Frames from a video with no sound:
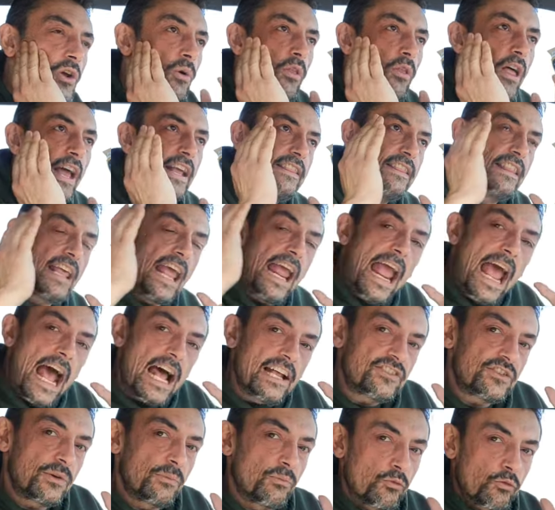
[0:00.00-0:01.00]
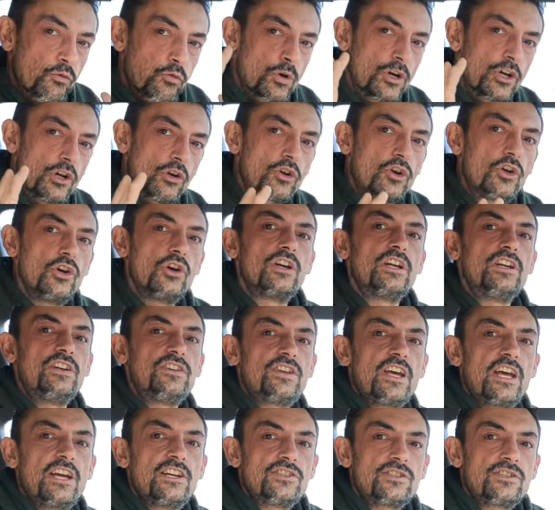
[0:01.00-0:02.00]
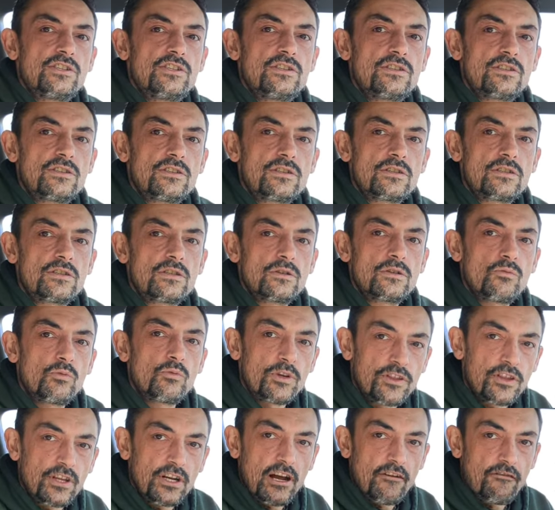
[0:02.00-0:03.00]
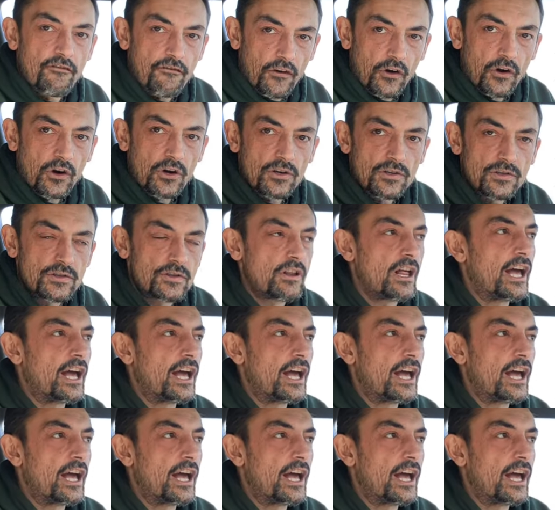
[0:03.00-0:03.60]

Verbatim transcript: like they had some real good intentions with it at first.